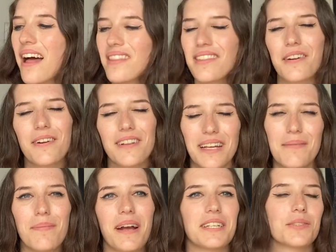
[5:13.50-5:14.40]

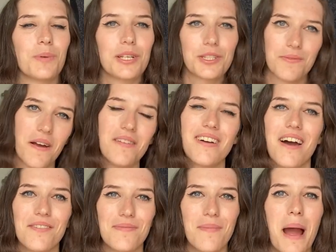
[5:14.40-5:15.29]
Literally, my Switch fell
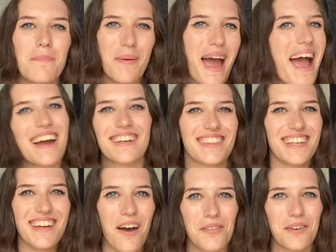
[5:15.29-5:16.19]
out of my bag
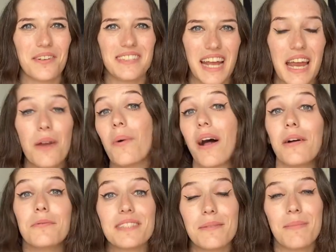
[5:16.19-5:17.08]
the other day while
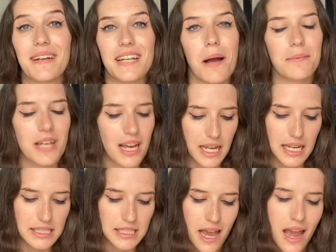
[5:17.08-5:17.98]
it was in my TomToc
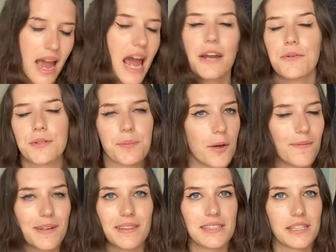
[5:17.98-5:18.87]
case, and it was
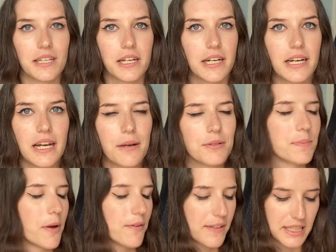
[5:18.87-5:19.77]
perfectly secure. It was
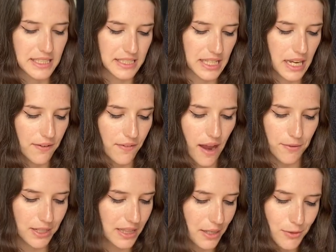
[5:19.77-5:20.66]
perfectly safe,
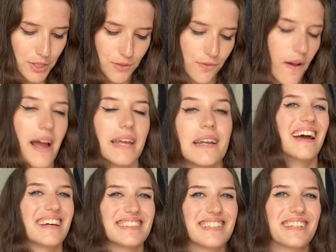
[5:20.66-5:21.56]
everything was fine,
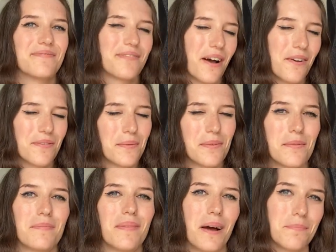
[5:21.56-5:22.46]
and it fell
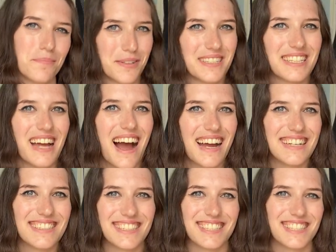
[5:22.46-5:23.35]
from a pretty high
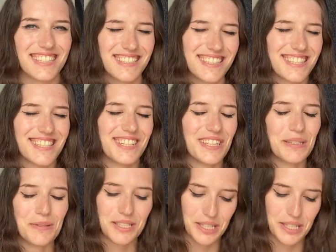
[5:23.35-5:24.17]
distance too.